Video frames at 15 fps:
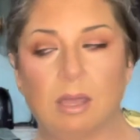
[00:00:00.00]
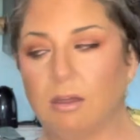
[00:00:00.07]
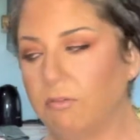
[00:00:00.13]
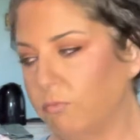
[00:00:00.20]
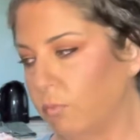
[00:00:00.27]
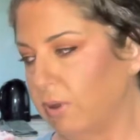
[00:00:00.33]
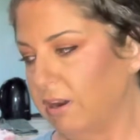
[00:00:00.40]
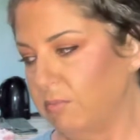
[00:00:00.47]

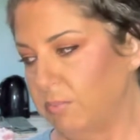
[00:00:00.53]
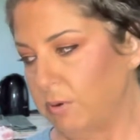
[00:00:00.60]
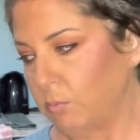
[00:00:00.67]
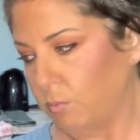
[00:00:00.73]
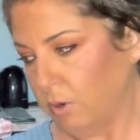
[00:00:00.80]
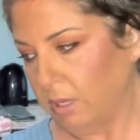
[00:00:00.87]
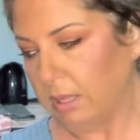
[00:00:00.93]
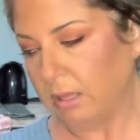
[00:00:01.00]
of what I've been
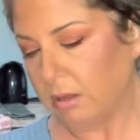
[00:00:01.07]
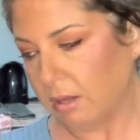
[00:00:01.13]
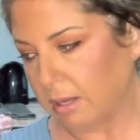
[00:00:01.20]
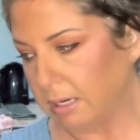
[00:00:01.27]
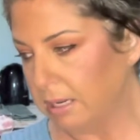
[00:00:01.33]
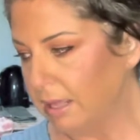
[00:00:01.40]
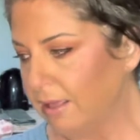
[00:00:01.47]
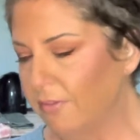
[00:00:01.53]
working
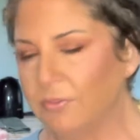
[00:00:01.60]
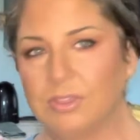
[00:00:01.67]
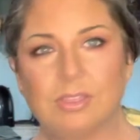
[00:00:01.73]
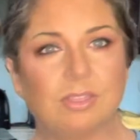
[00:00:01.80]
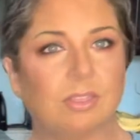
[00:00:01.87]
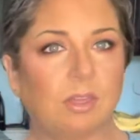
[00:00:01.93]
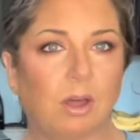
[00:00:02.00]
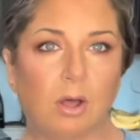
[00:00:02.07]
on. This
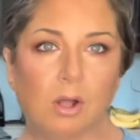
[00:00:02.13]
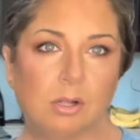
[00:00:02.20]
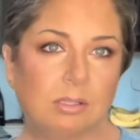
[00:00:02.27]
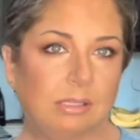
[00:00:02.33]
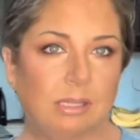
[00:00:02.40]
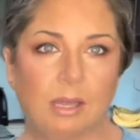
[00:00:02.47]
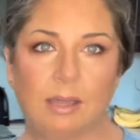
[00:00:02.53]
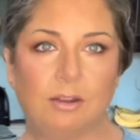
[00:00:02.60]
is all
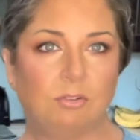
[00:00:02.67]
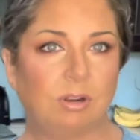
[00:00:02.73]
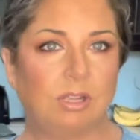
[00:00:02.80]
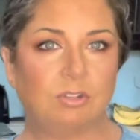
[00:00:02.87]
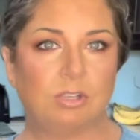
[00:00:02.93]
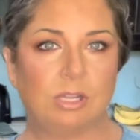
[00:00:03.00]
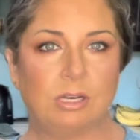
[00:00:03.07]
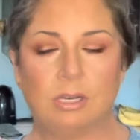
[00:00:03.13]

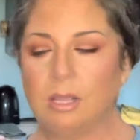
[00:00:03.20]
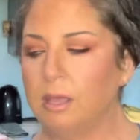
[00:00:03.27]
dehydration.